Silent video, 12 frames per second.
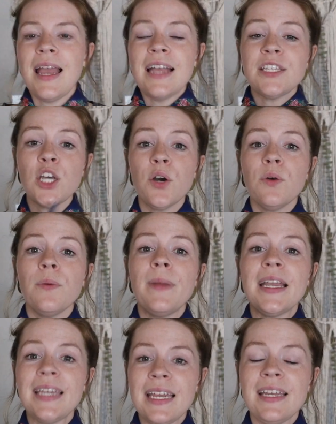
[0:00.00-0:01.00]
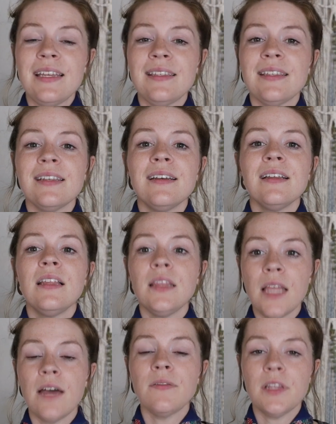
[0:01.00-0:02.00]
And so my kids
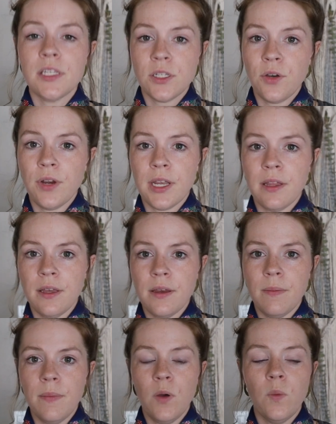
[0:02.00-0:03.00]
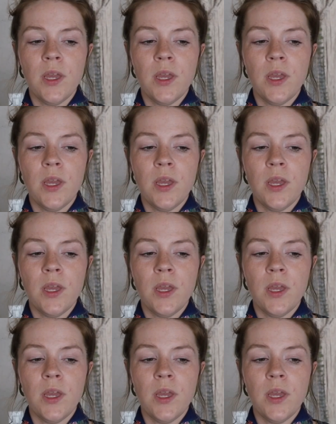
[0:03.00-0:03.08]
loved this curriculum.